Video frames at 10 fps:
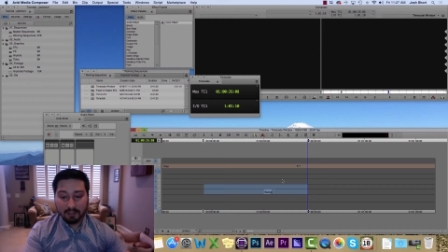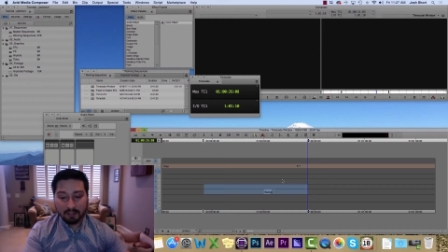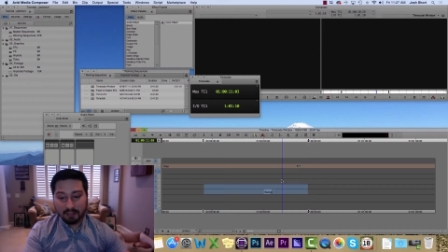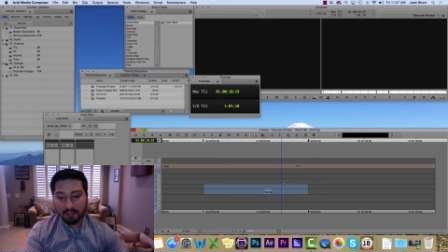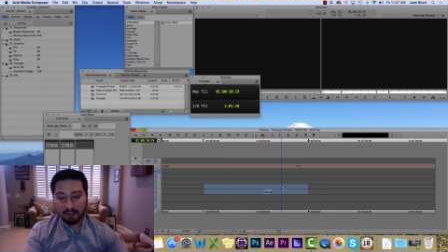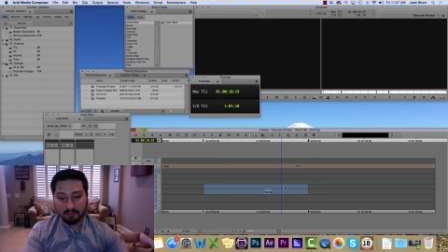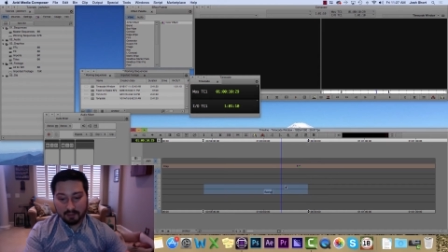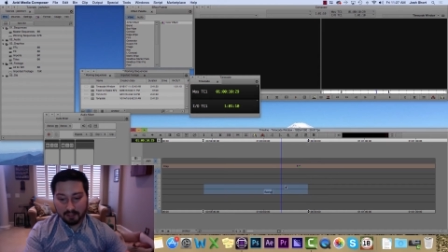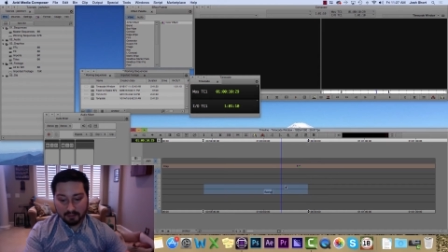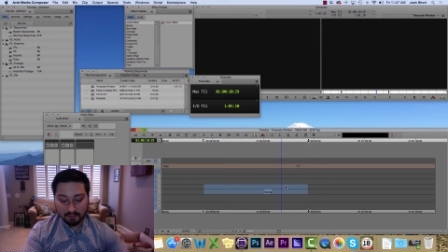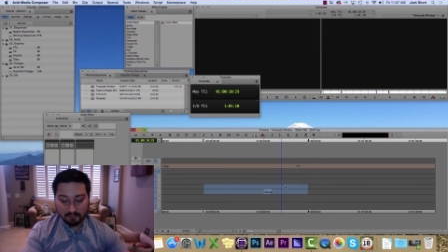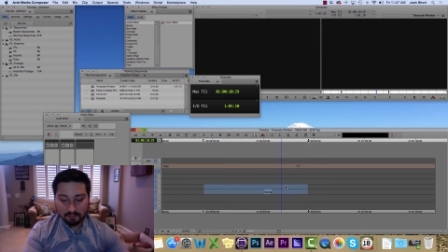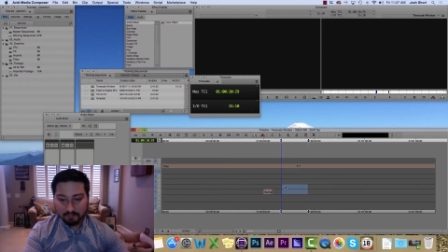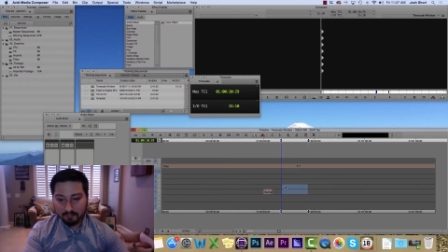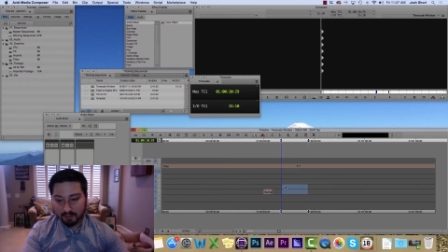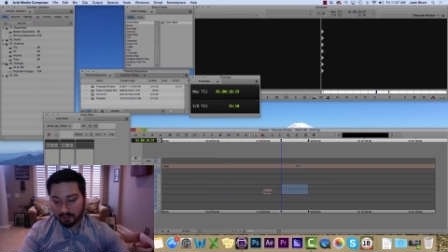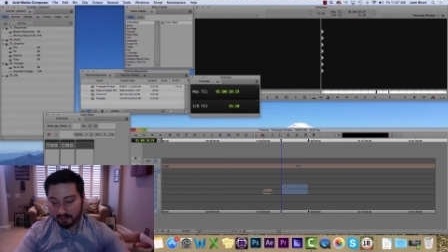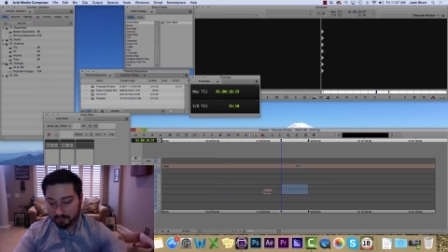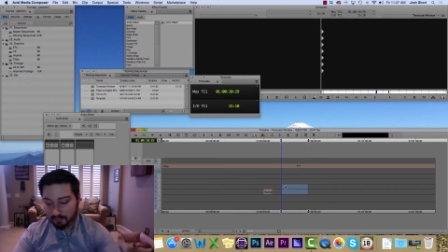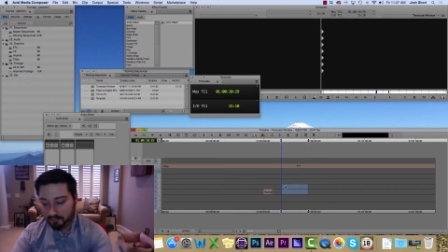Um, I go make my
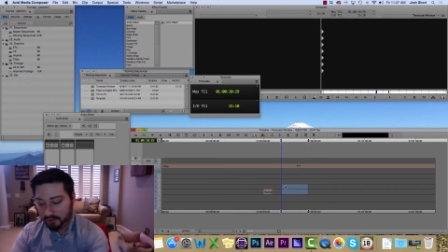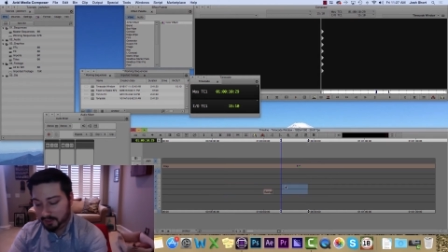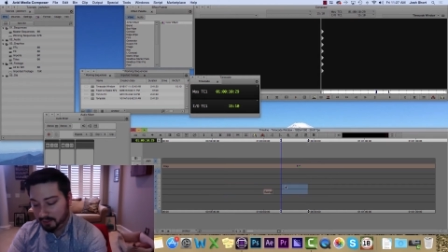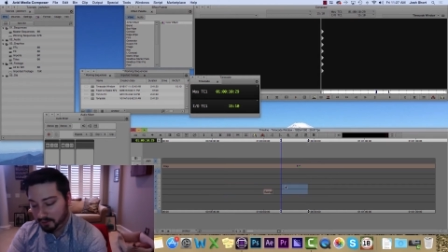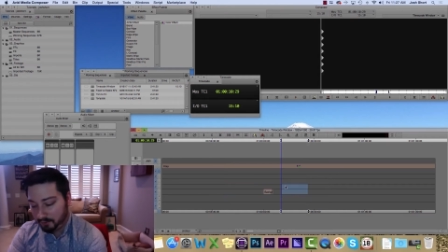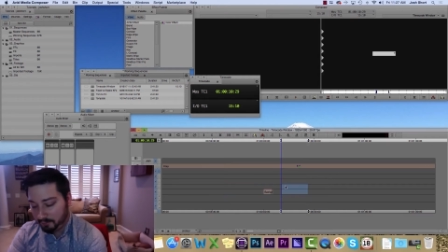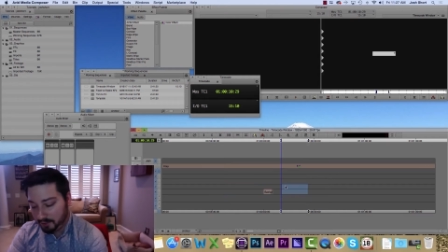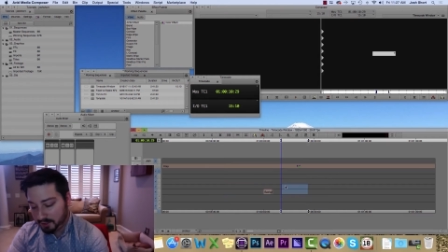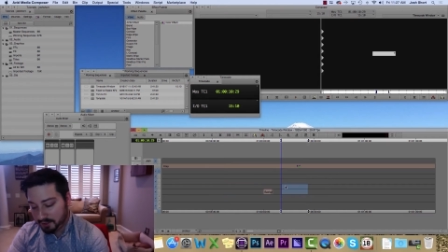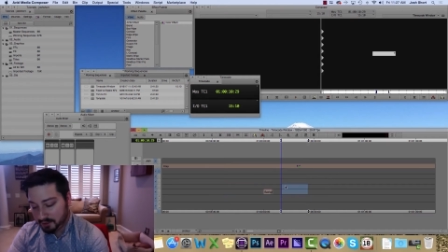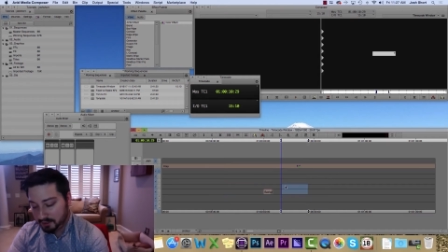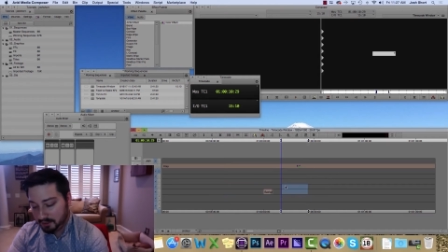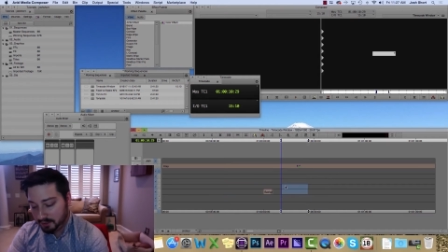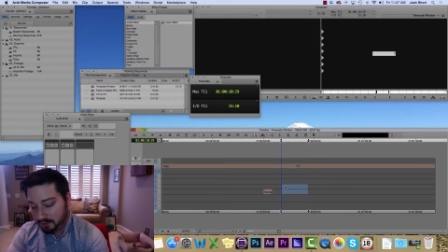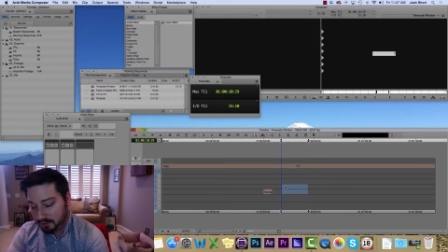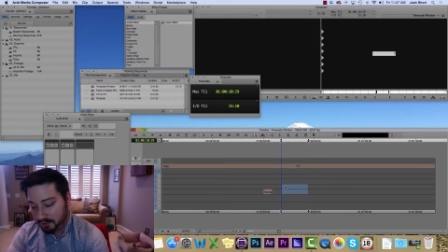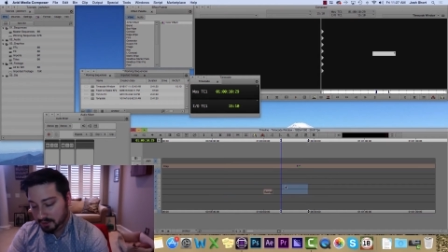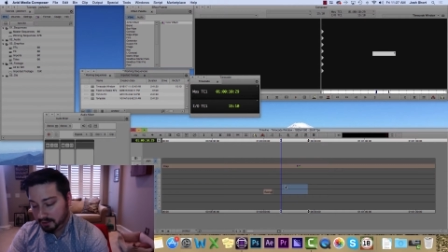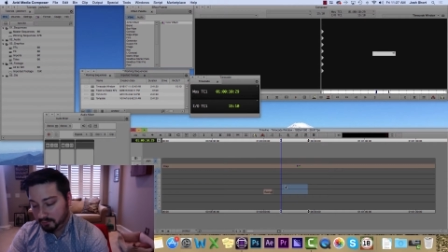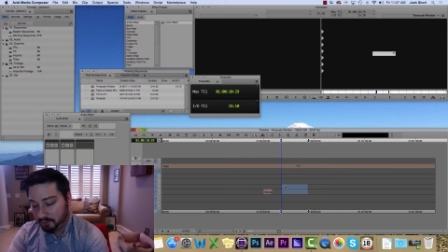in point, I go plus
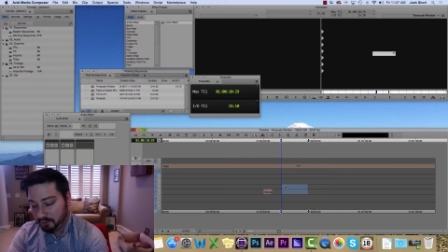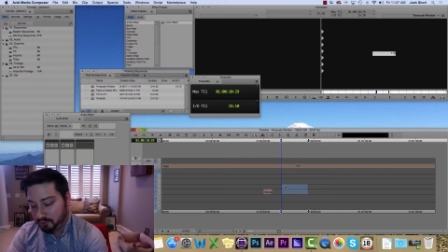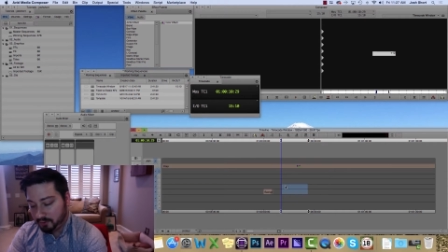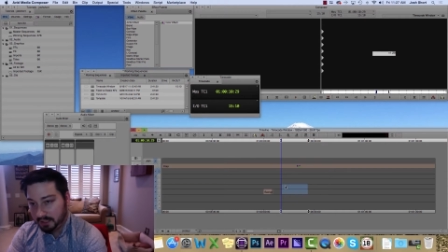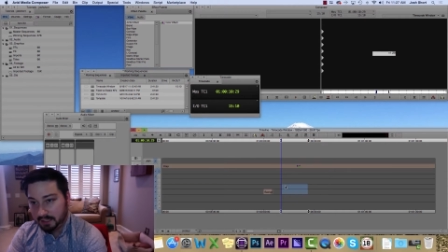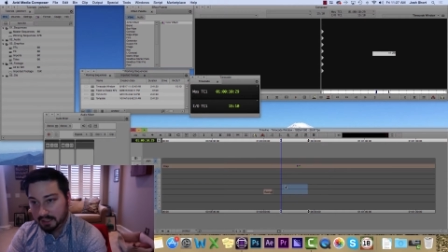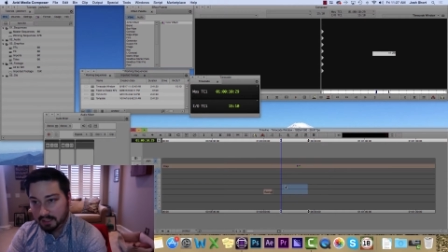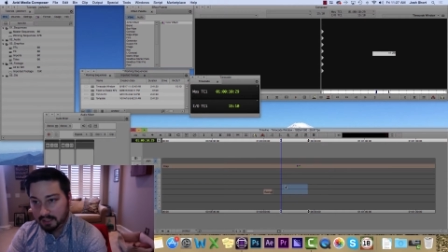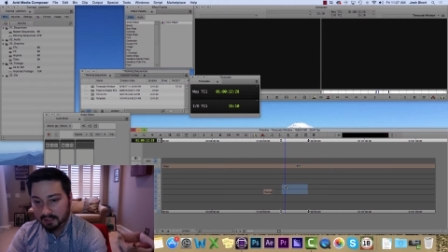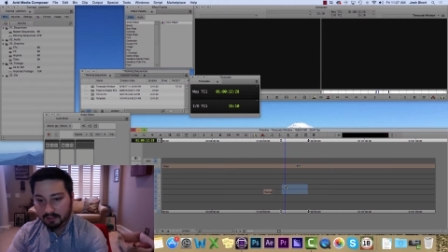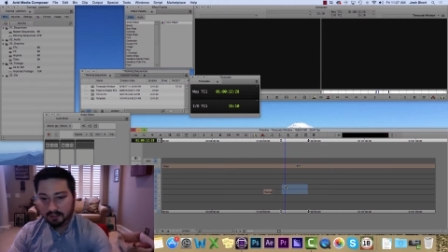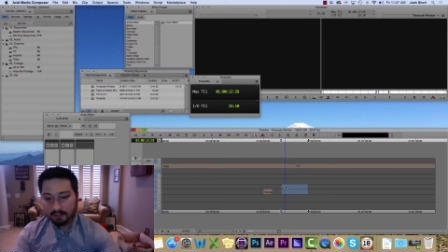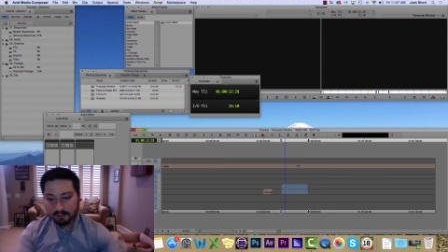uh, one twenty-nine,